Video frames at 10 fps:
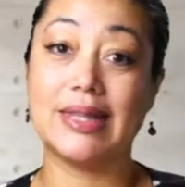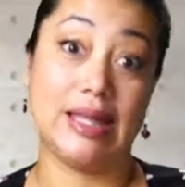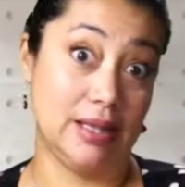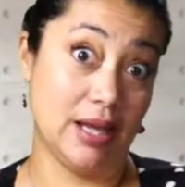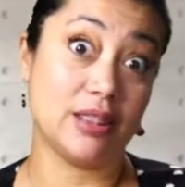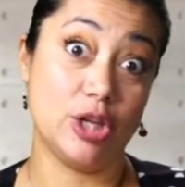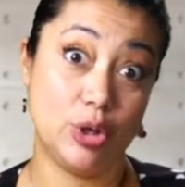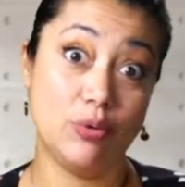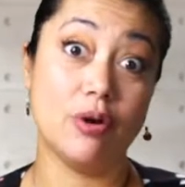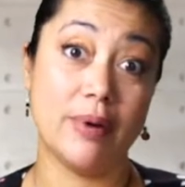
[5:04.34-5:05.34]
like the
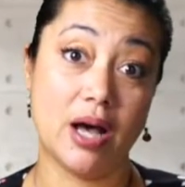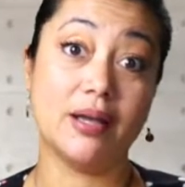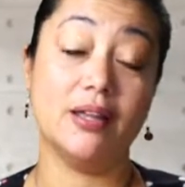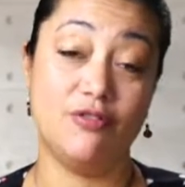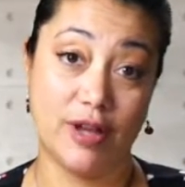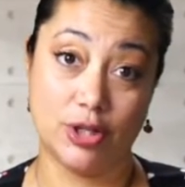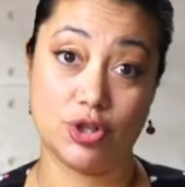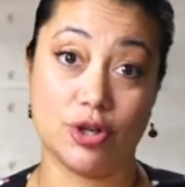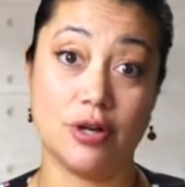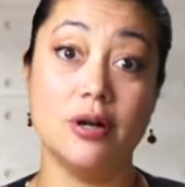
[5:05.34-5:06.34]
Unimog
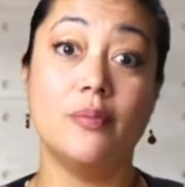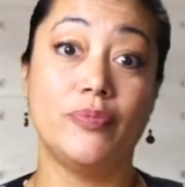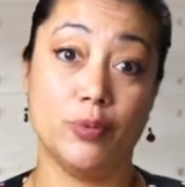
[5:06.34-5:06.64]
Adventure,